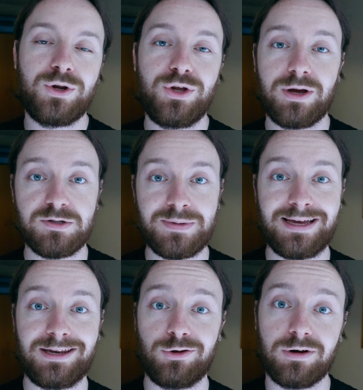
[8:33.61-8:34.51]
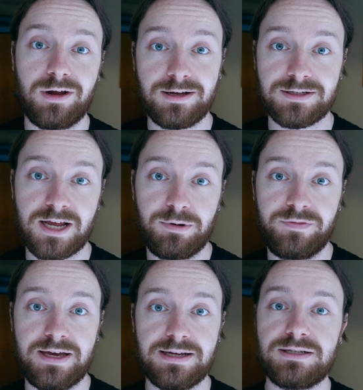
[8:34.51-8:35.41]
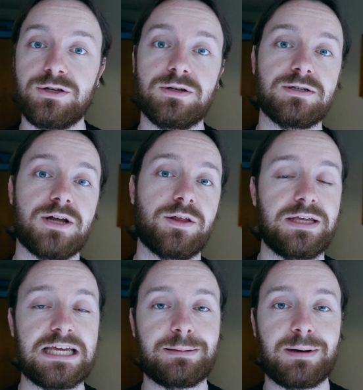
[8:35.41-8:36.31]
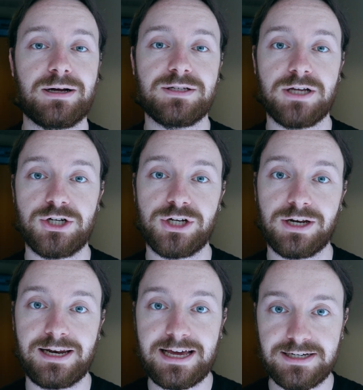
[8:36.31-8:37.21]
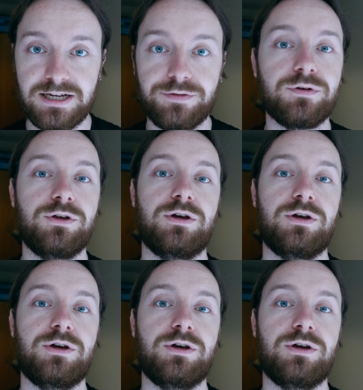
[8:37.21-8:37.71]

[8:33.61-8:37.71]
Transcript: When you come to being in your last couple of years, you can start thinking about a surgical elective,